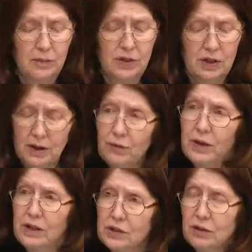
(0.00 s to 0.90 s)

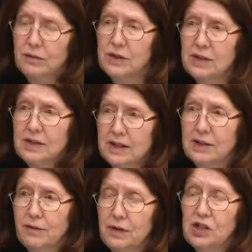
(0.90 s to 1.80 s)
delivering the services as
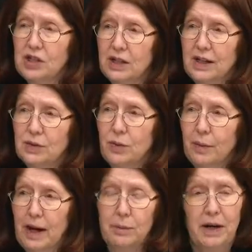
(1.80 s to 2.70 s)
efficiently as we might.